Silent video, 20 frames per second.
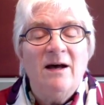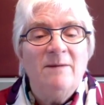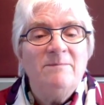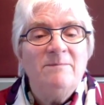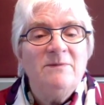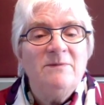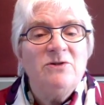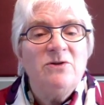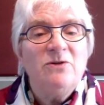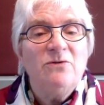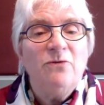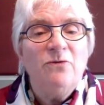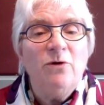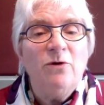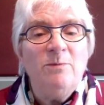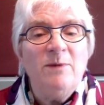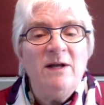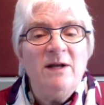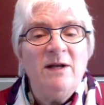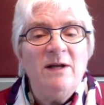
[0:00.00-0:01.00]
So the
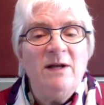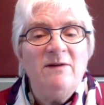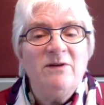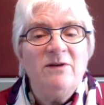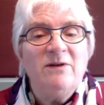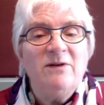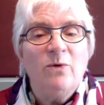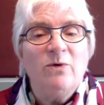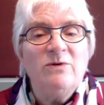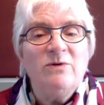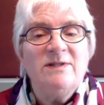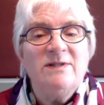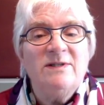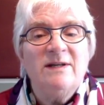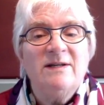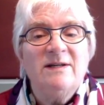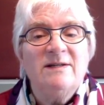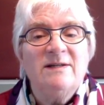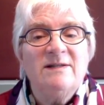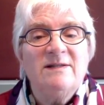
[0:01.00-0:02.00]
format of the course
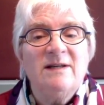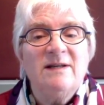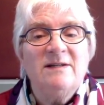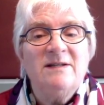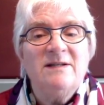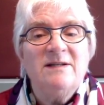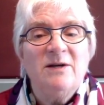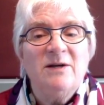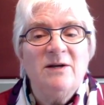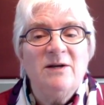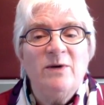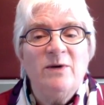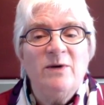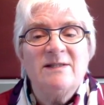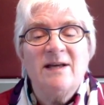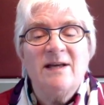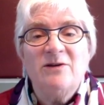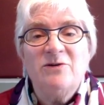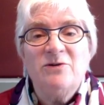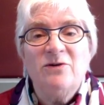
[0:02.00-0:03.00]
is a 10-week
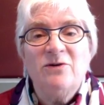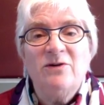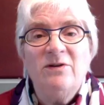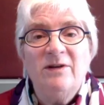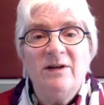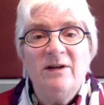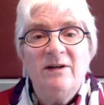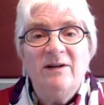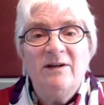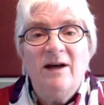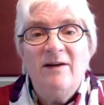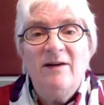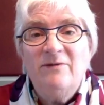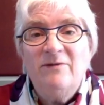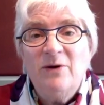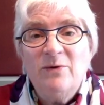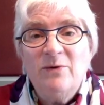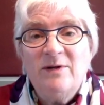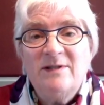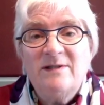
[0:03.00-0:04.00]
schedule, and I've
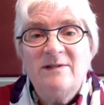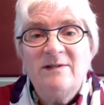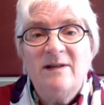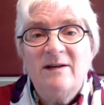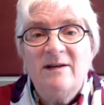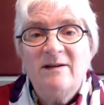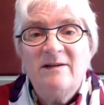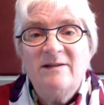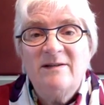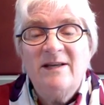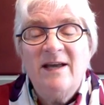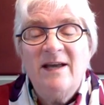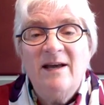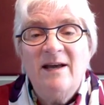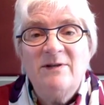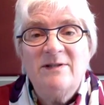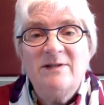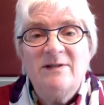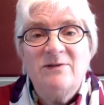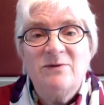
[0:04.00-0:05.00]
noticed that
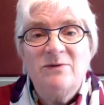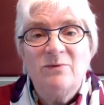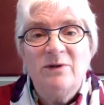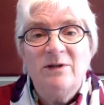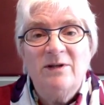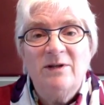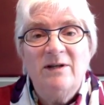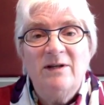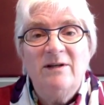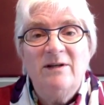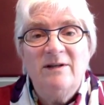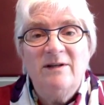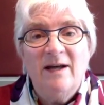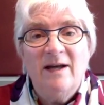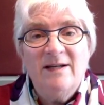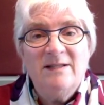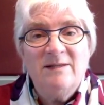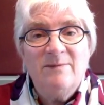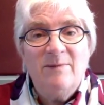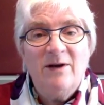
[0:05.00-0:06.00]
Canvas is really
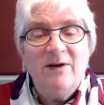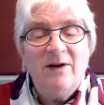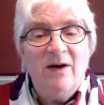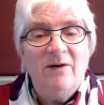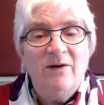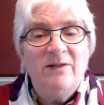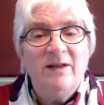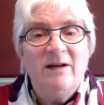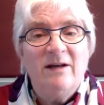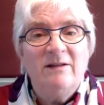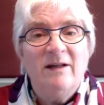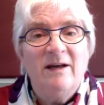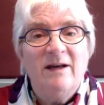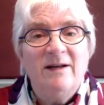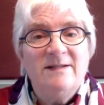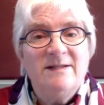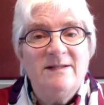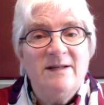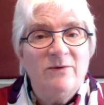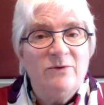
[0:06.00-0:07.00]
nice about how that
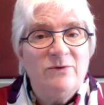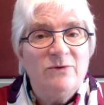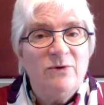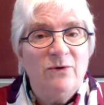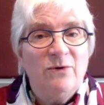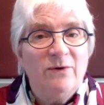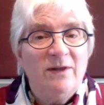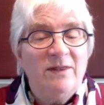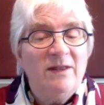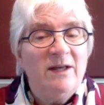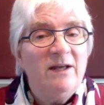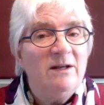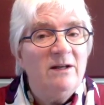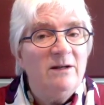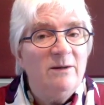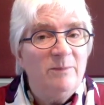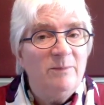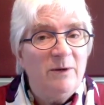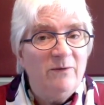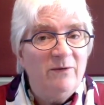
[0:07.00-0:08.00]
lines out. So I think
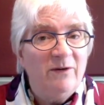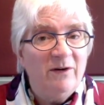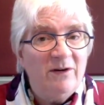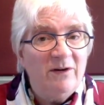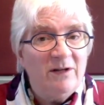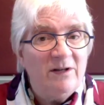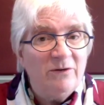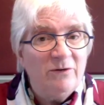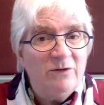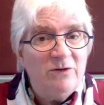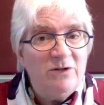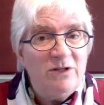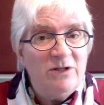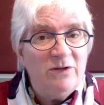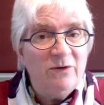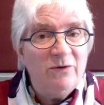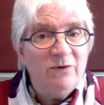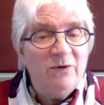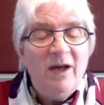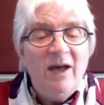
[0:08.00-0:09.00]
it'll be very clear to
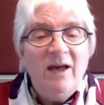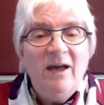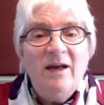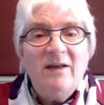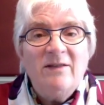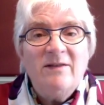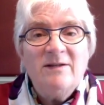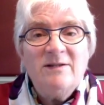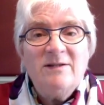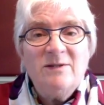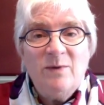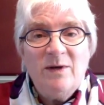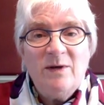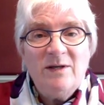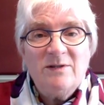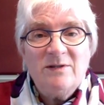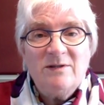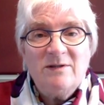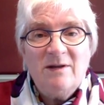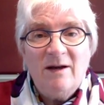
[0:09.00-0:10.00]
you. This
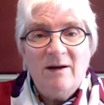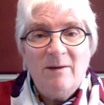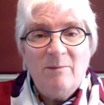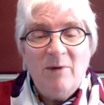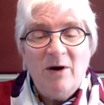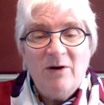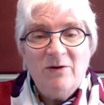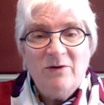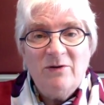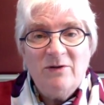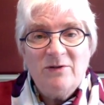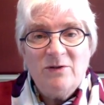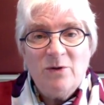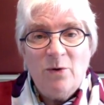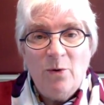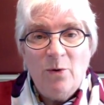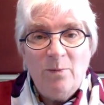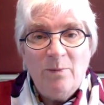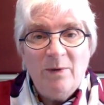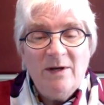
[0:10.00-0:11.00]
week's module is
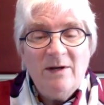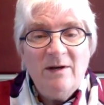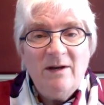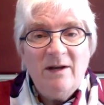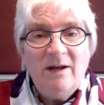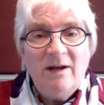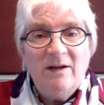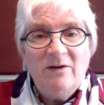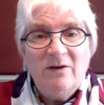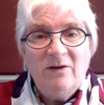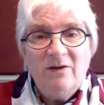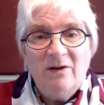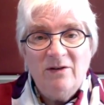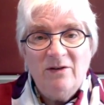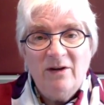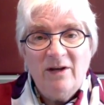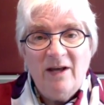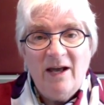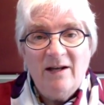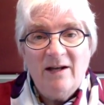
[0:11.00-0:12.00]
open, and you can
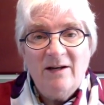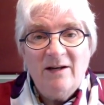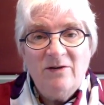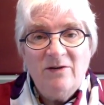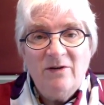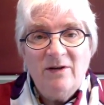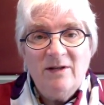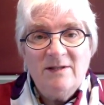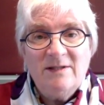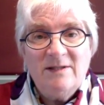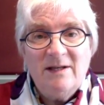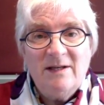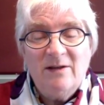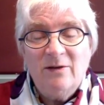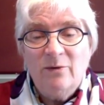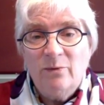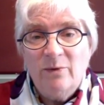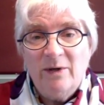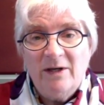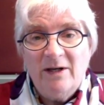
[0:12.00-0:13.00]
look at it and you can see
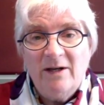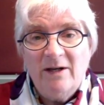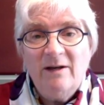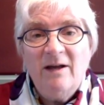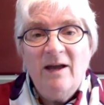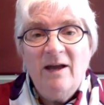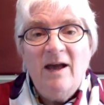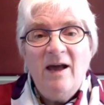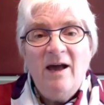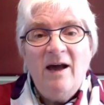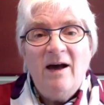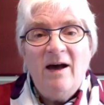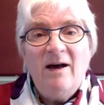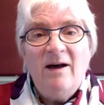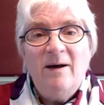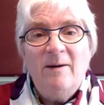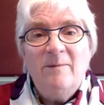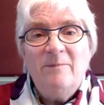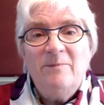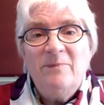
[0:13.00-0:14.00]
the reading.
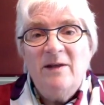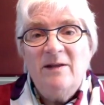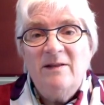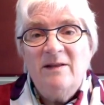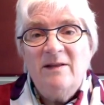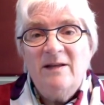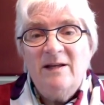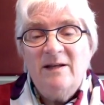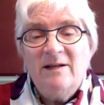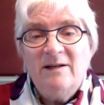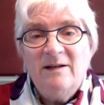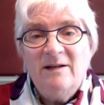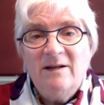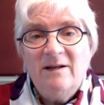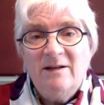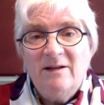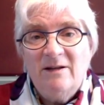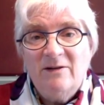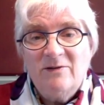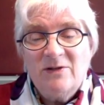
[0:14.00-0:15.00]
Then
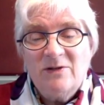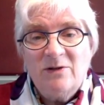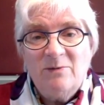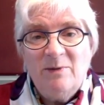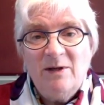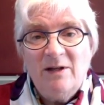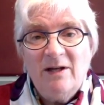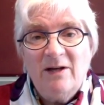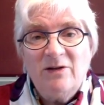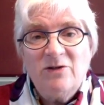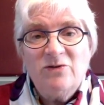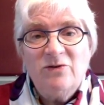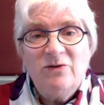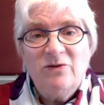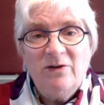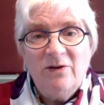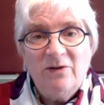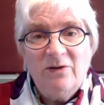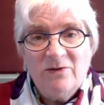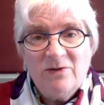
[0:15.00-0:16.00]
there's going to be a lecture,
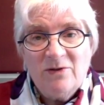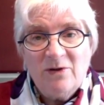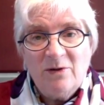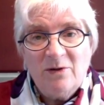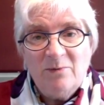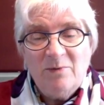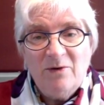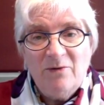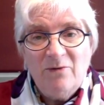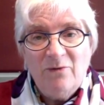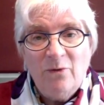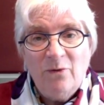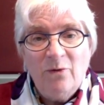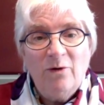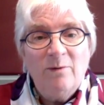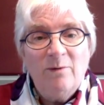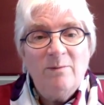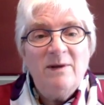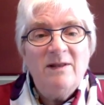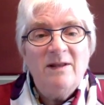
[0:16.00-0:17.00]
and then there's going to be a
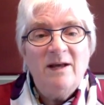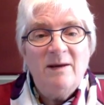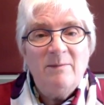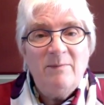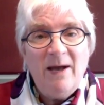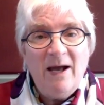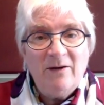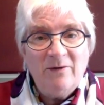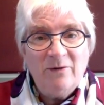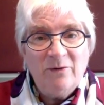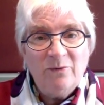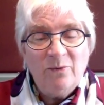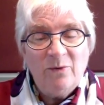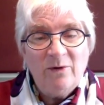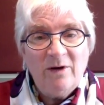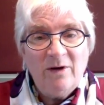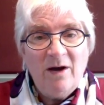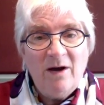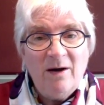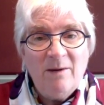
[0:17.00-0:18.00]
forum, and that pattern will
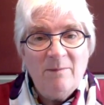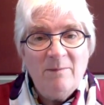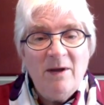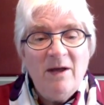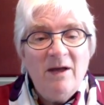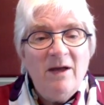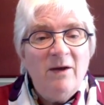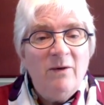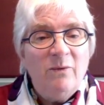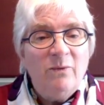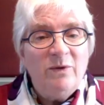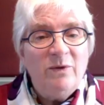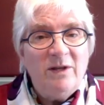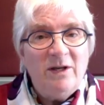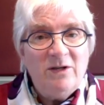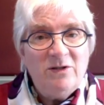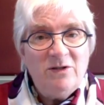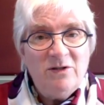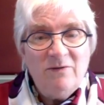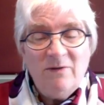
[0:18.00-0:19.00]
come with
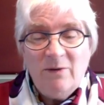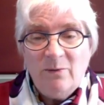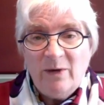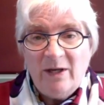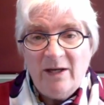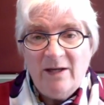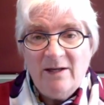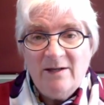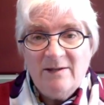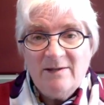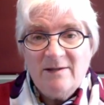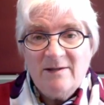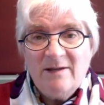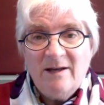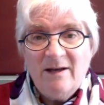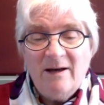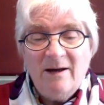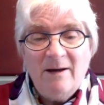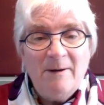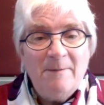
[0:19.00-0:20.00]
each of the weeks
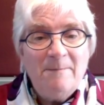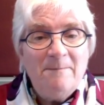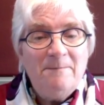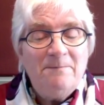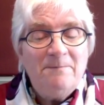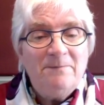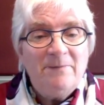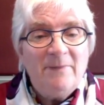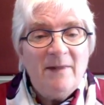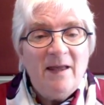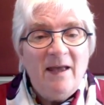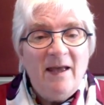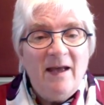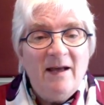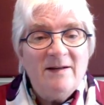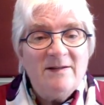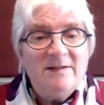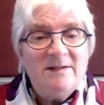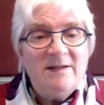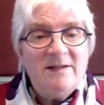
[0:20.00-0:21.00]

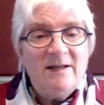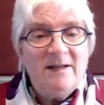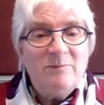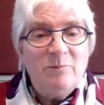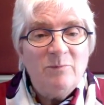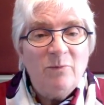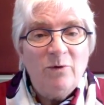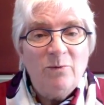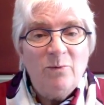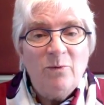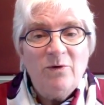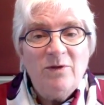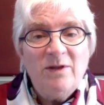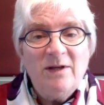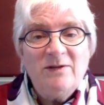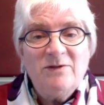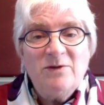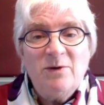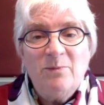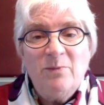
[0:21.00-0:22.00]
as more and more
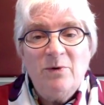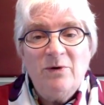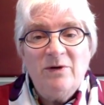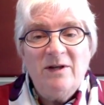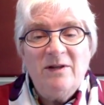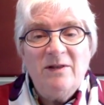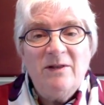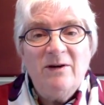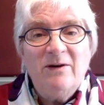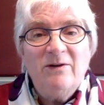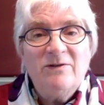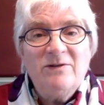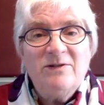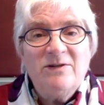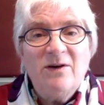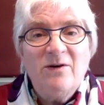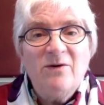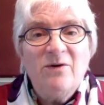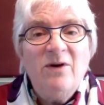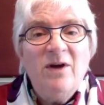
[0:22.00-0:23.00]
things are put in there.
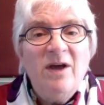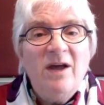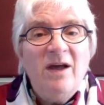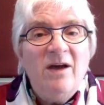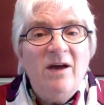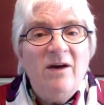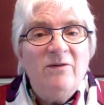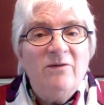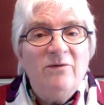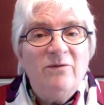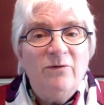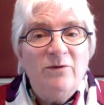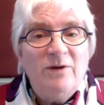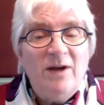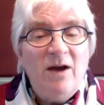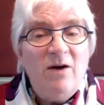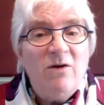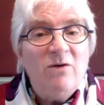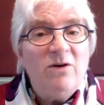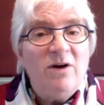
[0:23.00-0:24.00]
So for
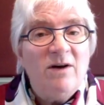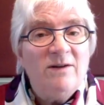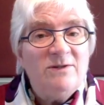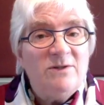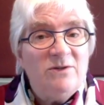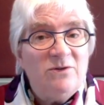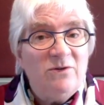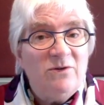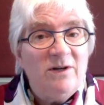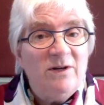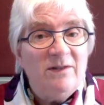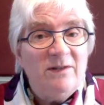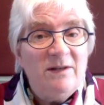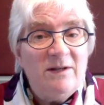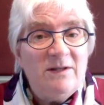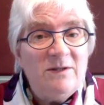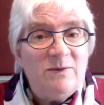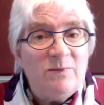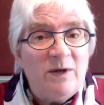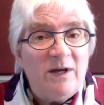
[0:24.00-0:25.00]
now, concentrate on
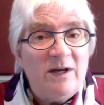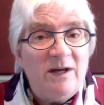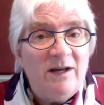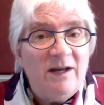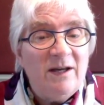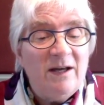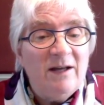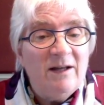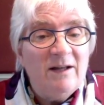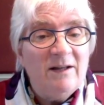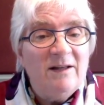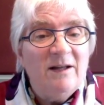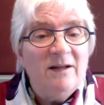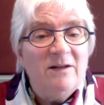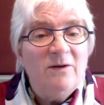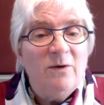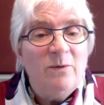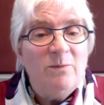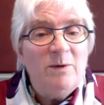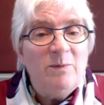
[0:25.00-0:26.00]
this week, and then
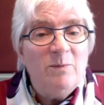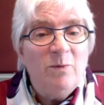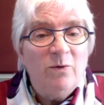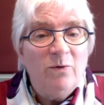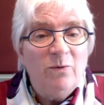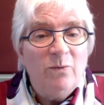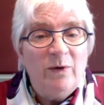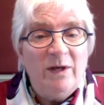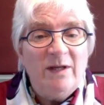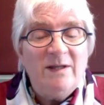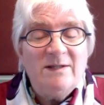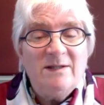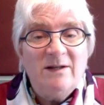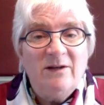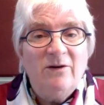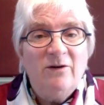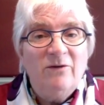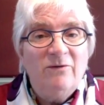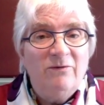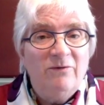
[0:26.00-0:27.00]
there'll be more weeks
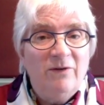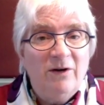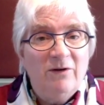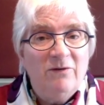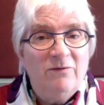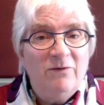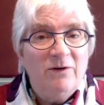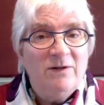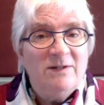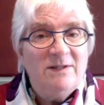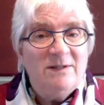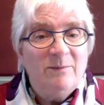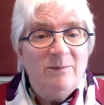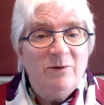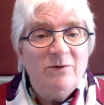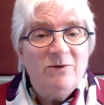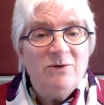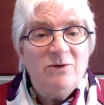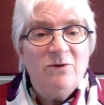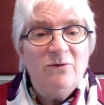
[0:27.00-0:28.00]
that are very, very
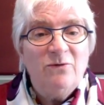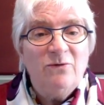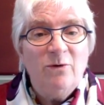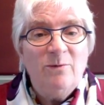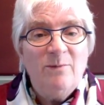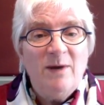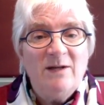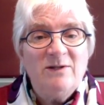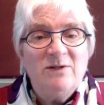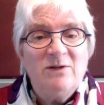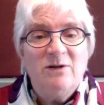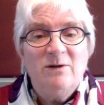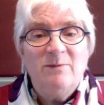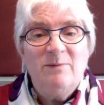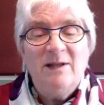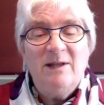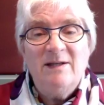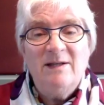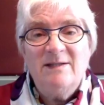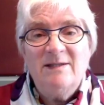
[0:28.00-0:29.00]
similar. So the format's going to
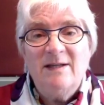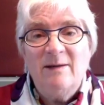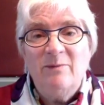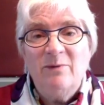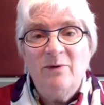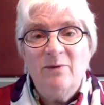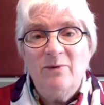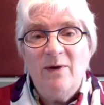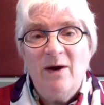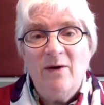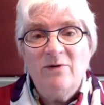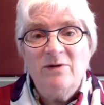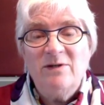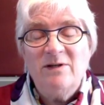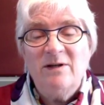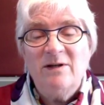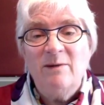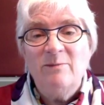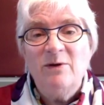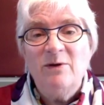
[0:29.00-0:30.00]
be the same throughout.
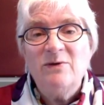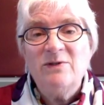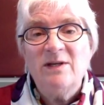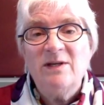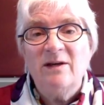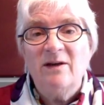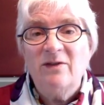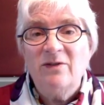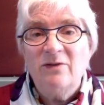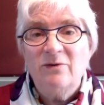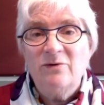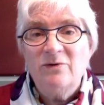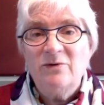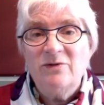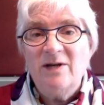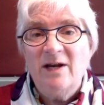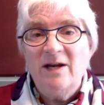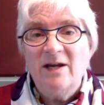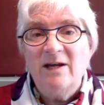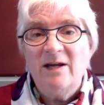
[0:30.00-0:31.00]
And I'm using a
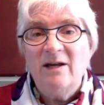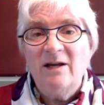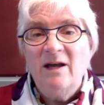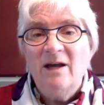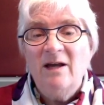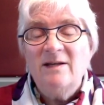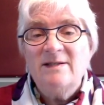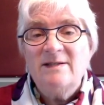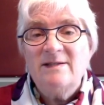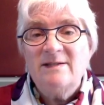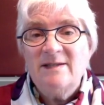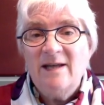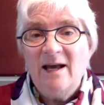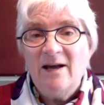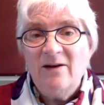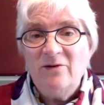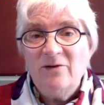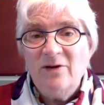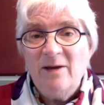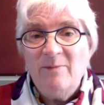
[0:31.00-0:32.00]
Thursday,
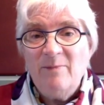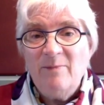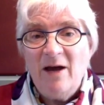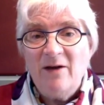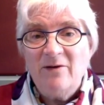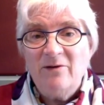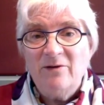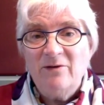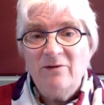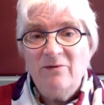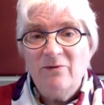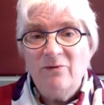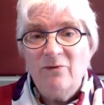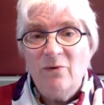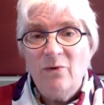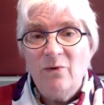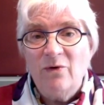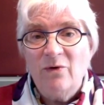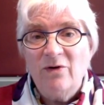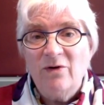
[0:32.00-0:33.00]
Saturday pattern
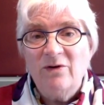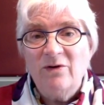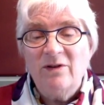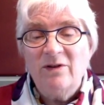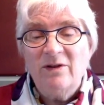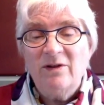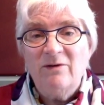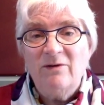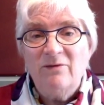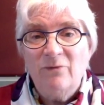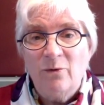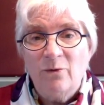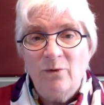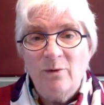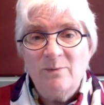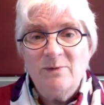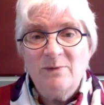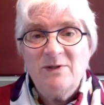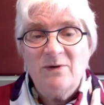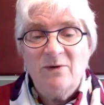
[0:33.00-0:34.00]
for the
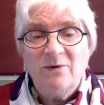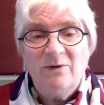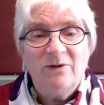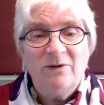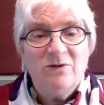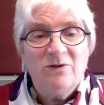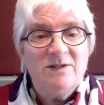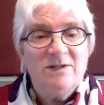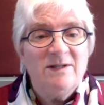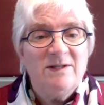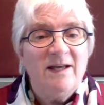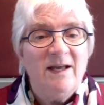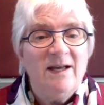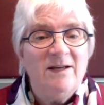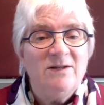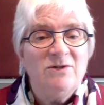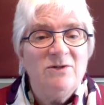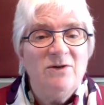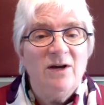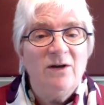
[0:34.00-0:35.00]
forums, so just in
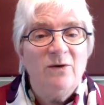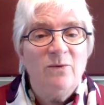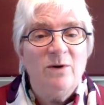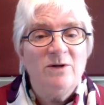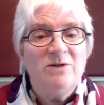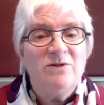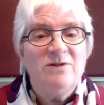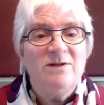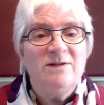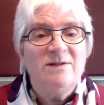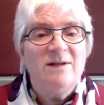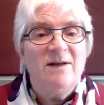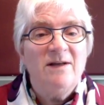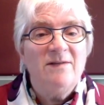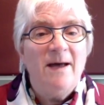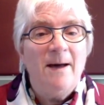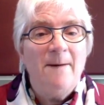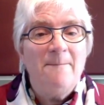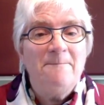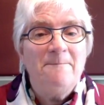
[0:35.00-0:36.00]
case you had questions on
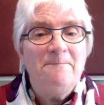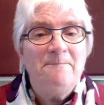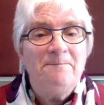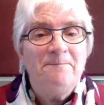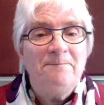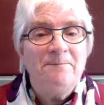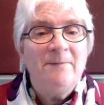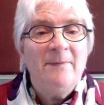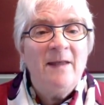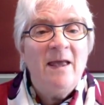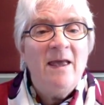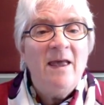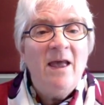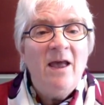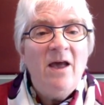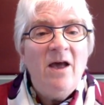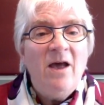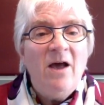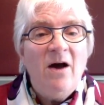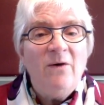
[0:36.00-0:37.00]
that.
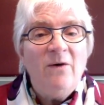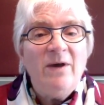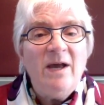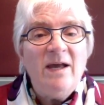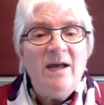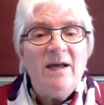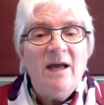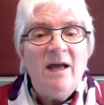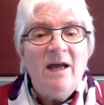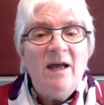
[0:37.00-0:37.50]
Okay,